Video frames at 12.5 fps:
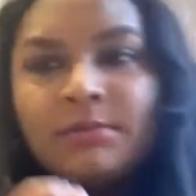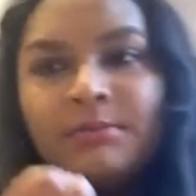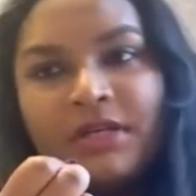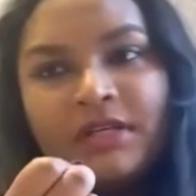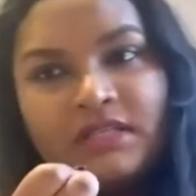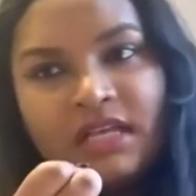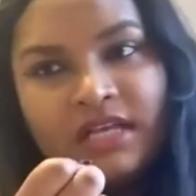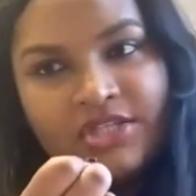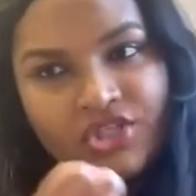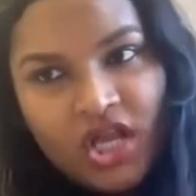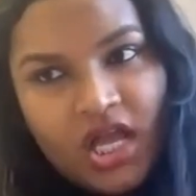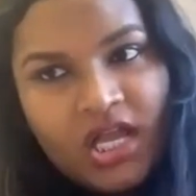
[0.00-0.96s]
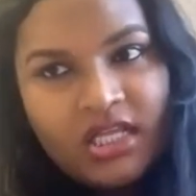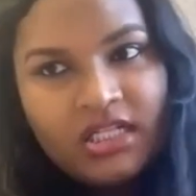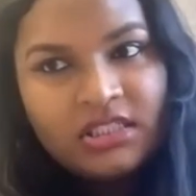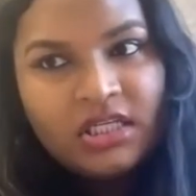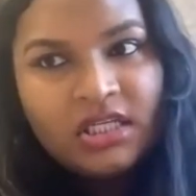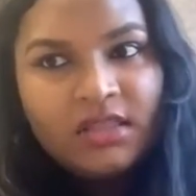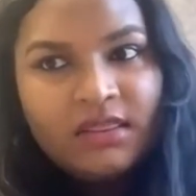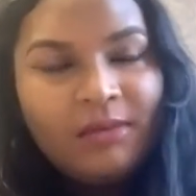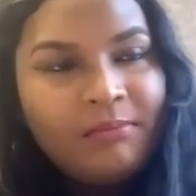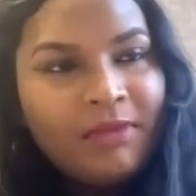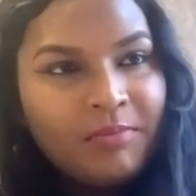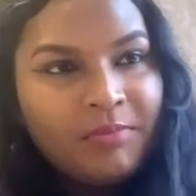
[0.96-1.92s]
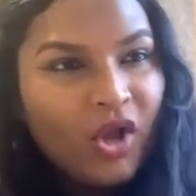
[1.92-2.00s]
because that child, that
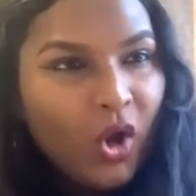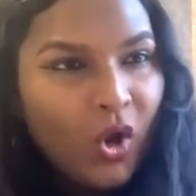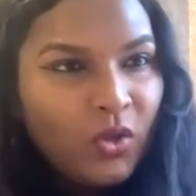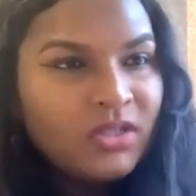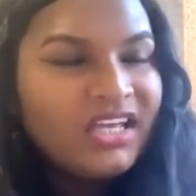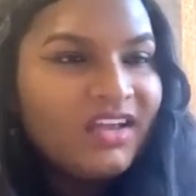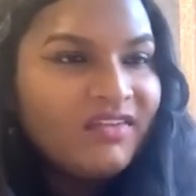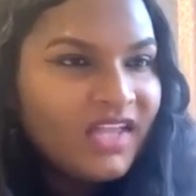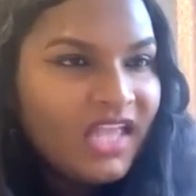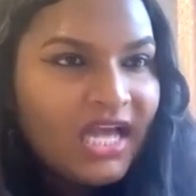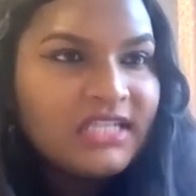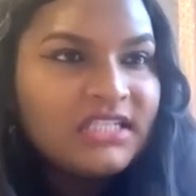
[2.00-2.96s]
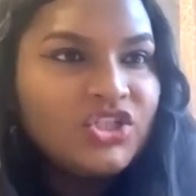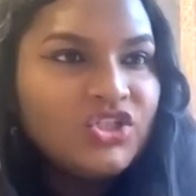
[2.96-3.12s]
might be all they ever get